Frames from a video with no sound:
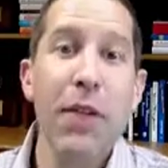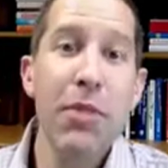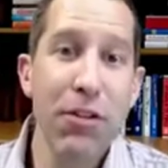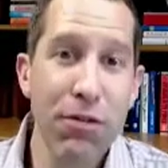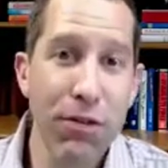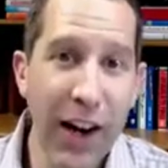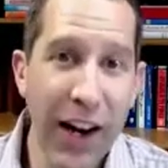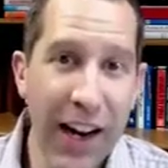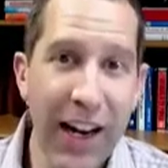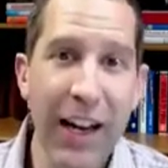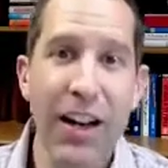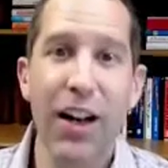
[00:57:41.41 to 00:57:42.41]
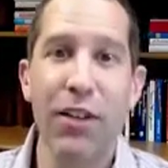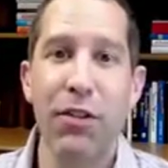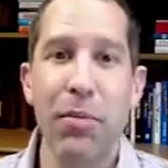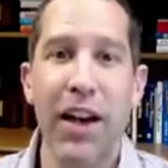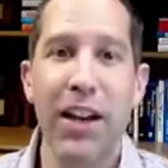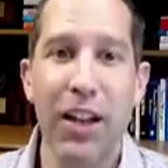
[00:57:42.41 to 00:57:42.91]
be afraid of
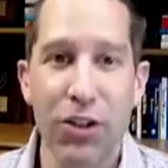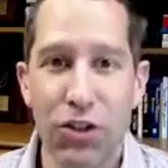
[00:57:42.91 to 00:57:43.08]
embedding it